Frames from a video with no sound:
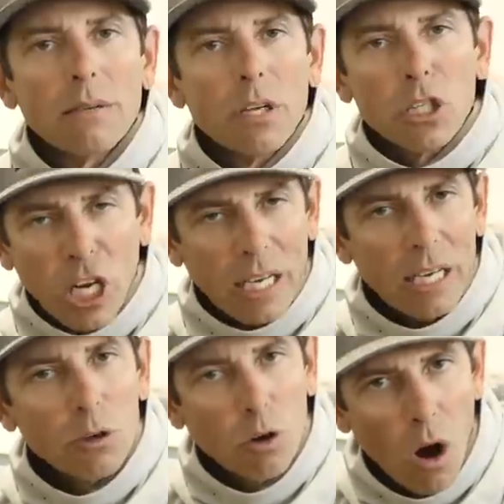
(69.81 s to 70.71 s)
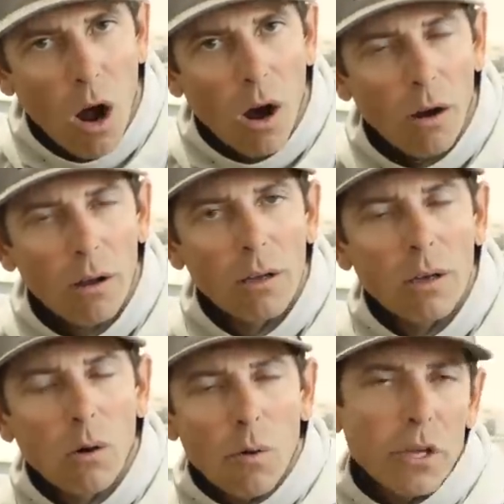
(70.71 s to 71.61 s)
the chicken craw,
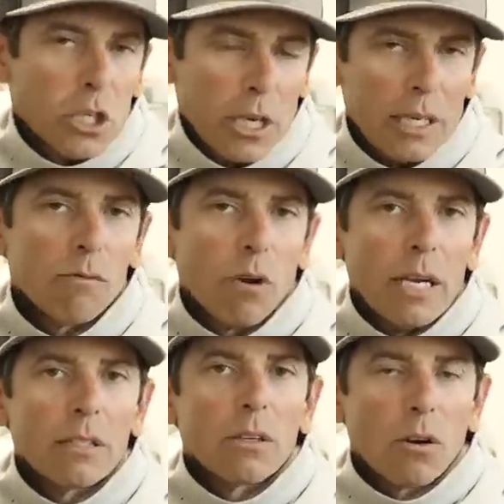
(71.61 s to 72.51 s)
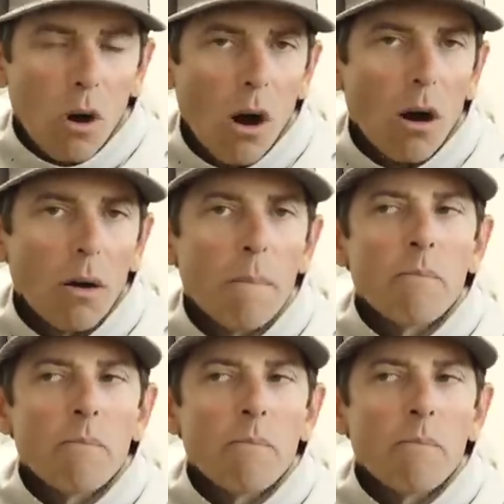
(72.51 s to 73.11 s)
or the chicken rigged craw.